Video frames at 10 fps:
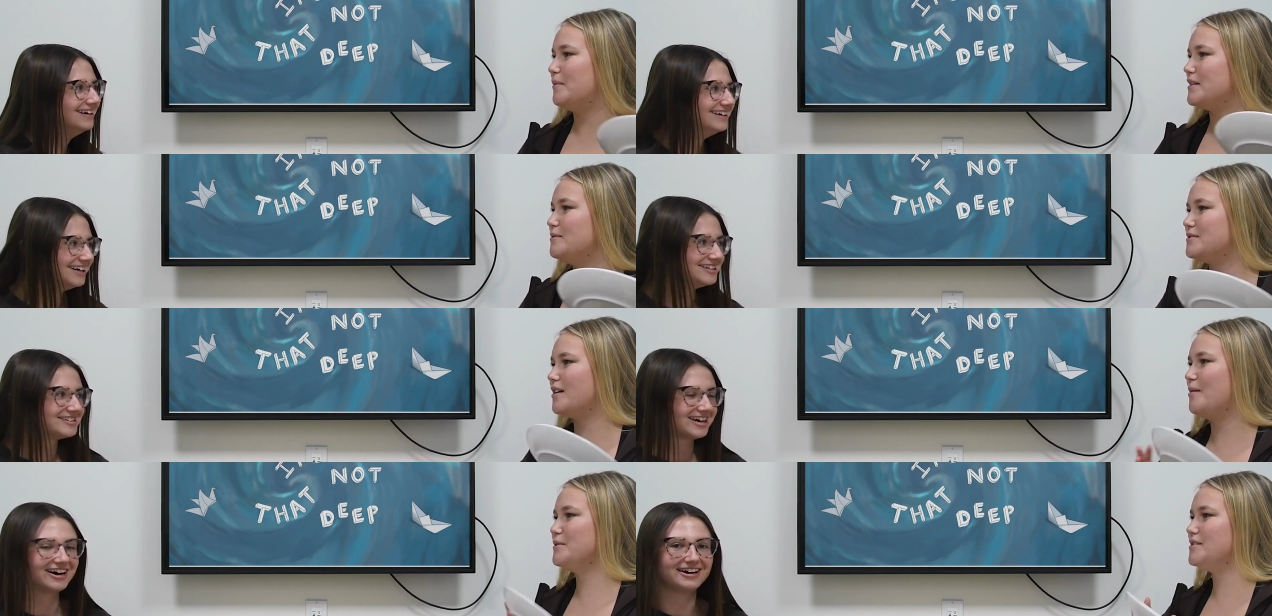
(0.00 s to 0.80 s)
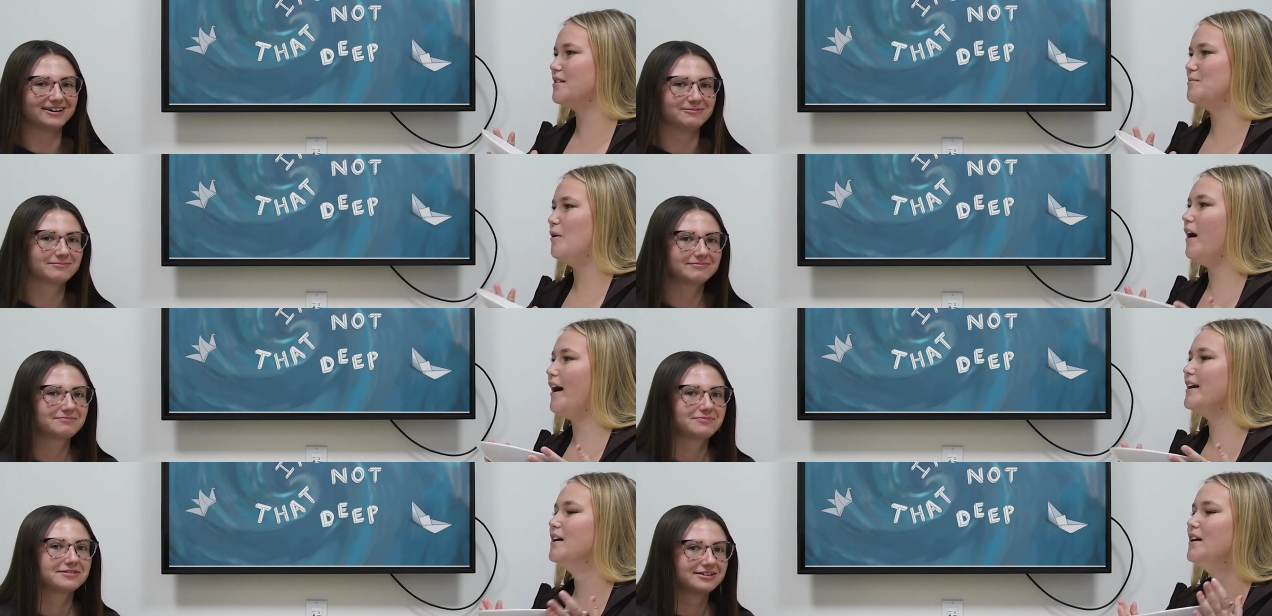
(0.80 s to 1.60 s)
Speaker 1: I think it's, it's time, time we tell them
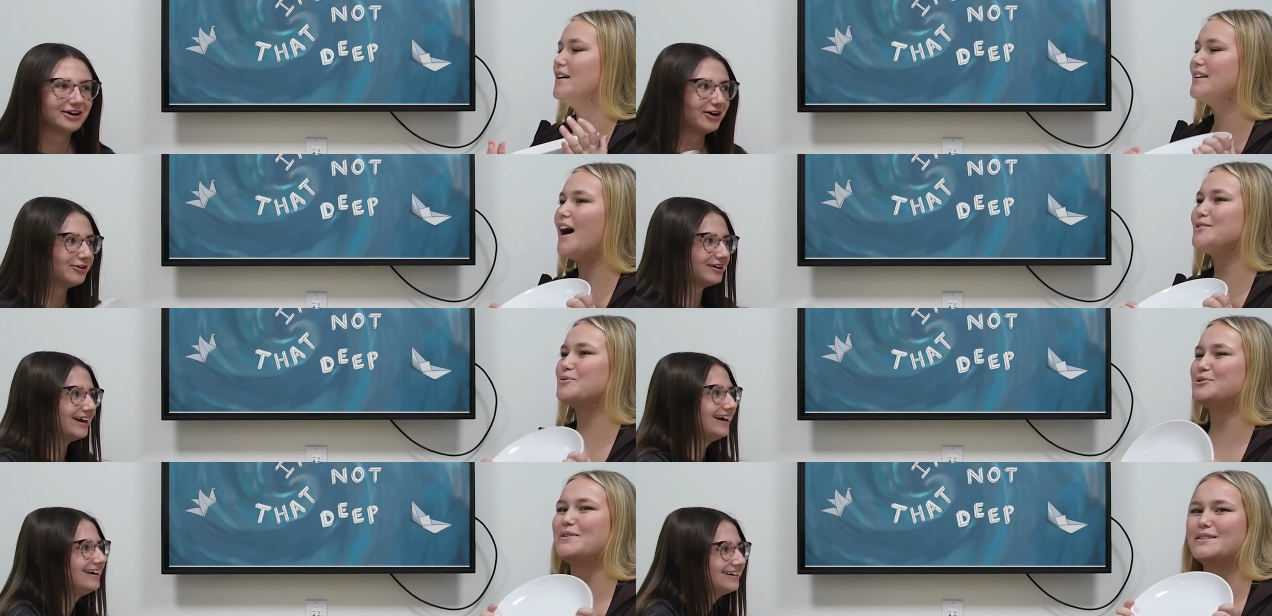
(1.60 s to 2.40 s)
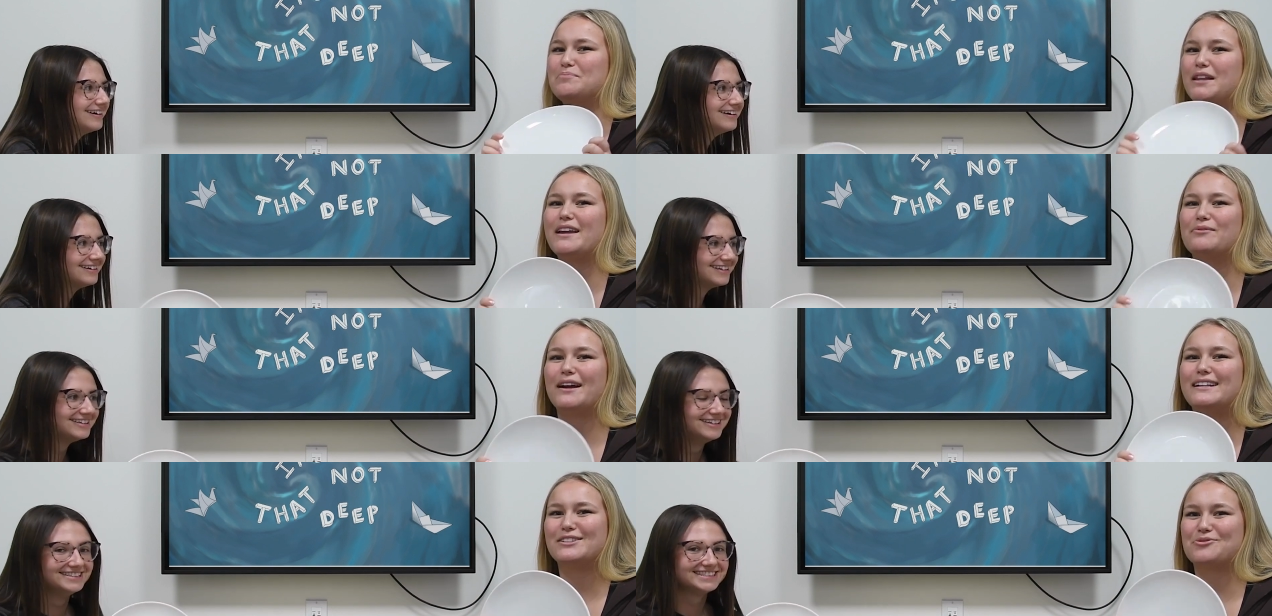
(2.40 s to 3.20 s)
why. Guys, okay. we're doing the plate
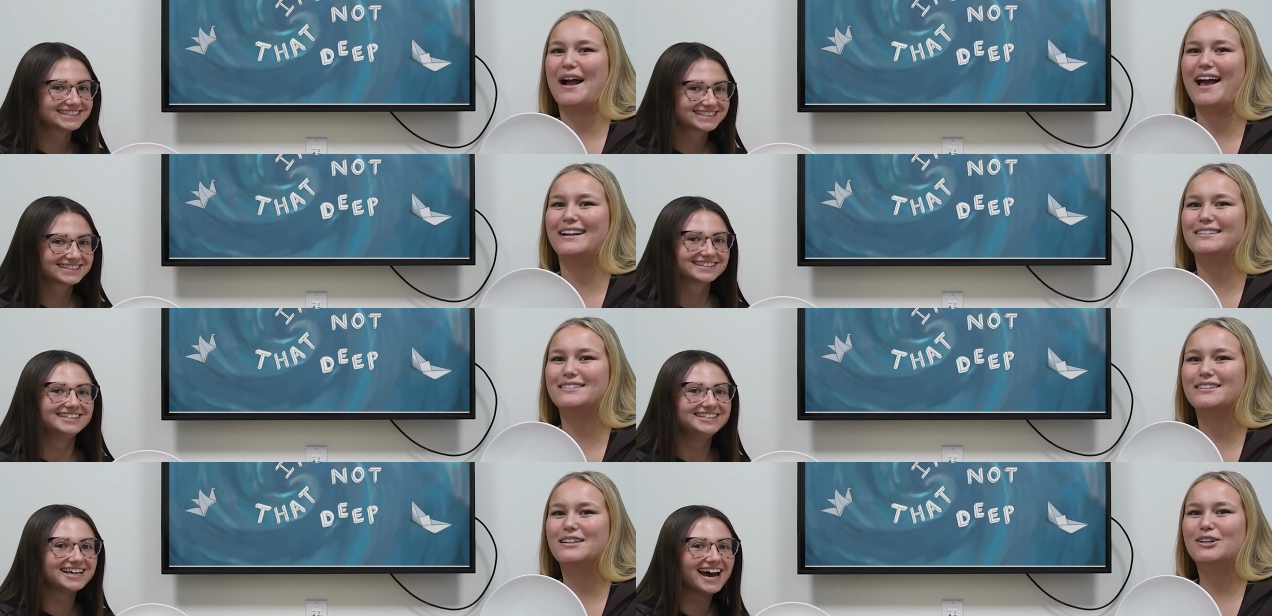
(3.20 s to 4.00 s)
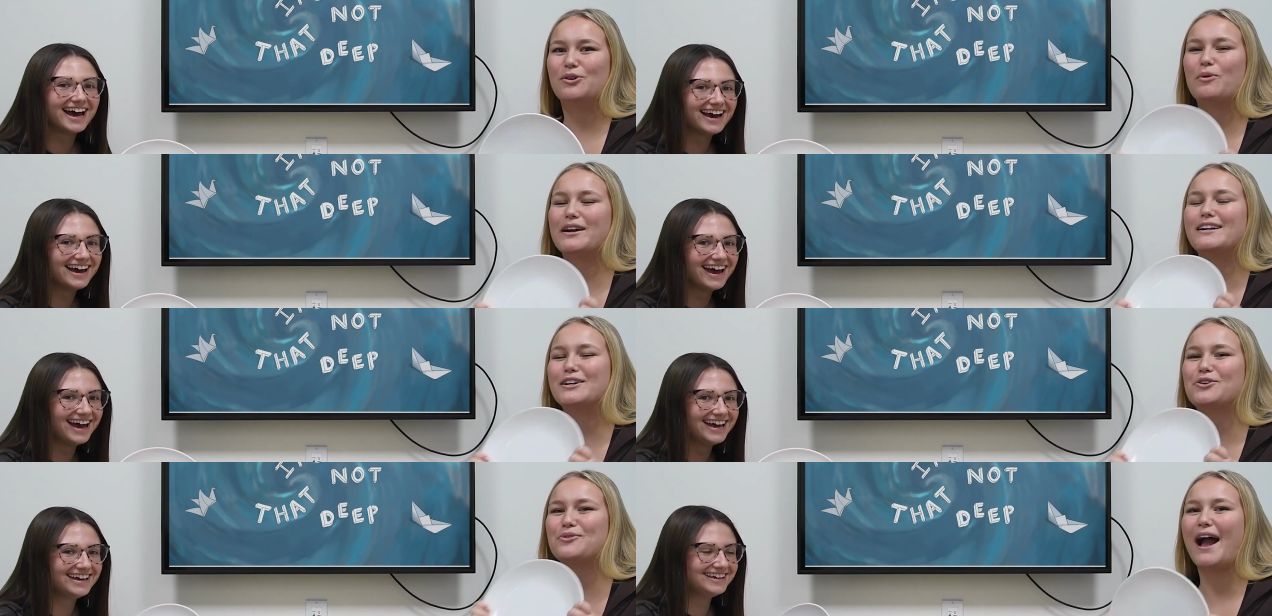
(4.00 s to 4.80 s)
writing trend. Yay! We're
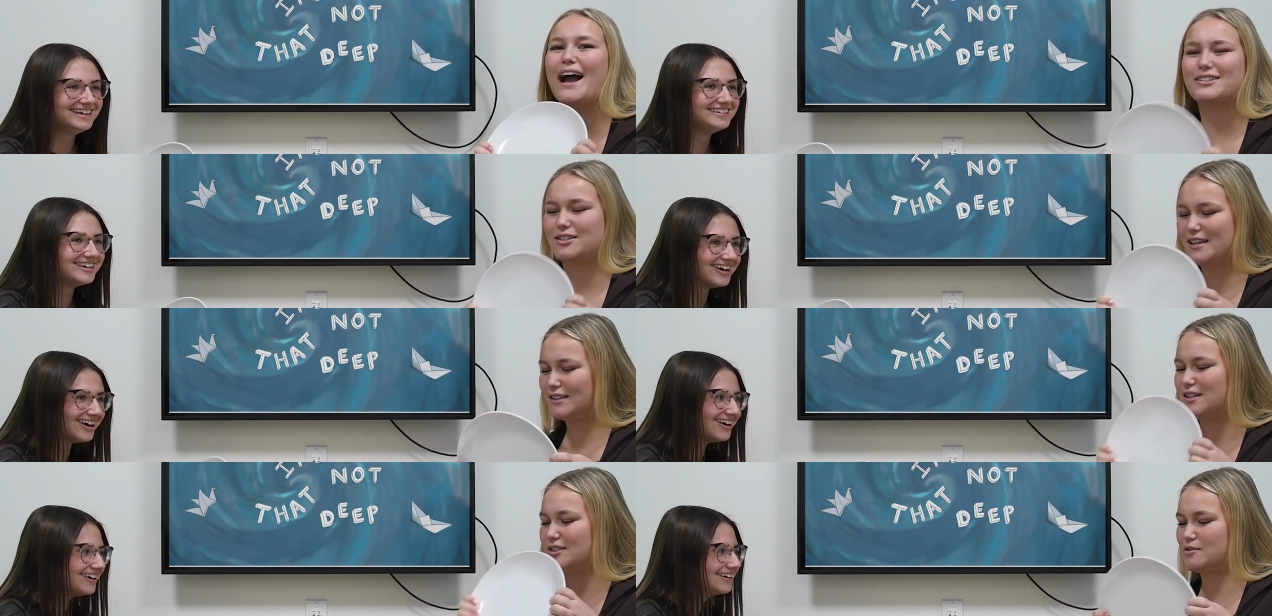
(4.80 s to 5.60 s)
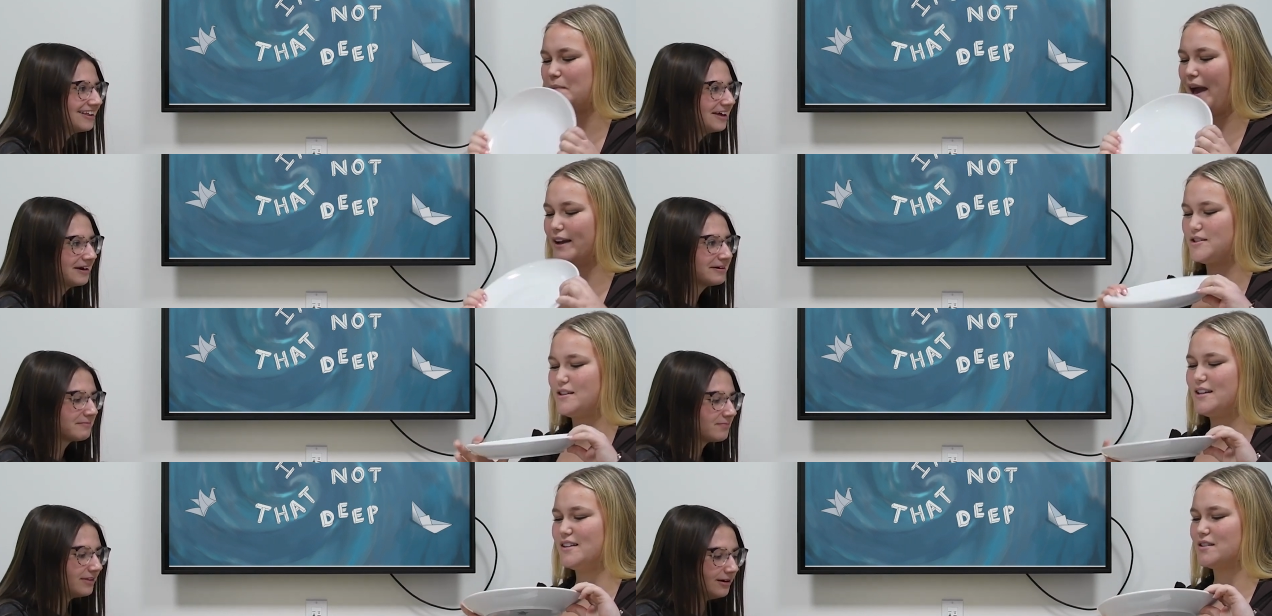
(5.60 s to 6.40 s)
gonna crash yeah. these and smash
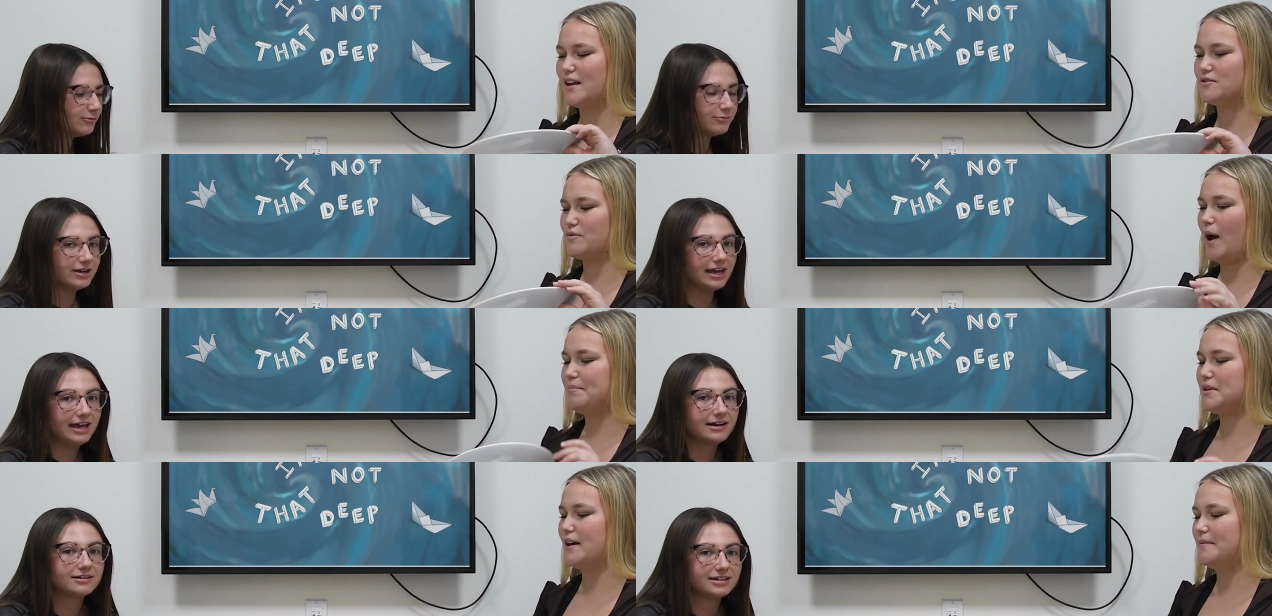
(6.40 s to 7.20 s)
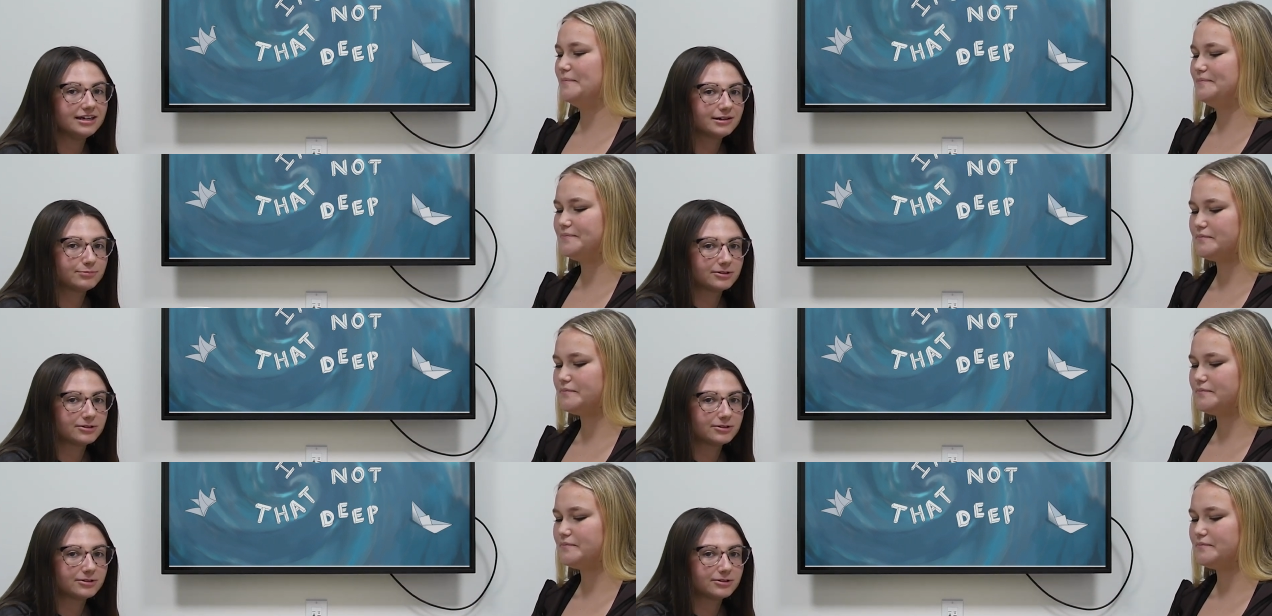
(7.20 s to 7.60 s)
Speaker 2: these and drop in them a, in a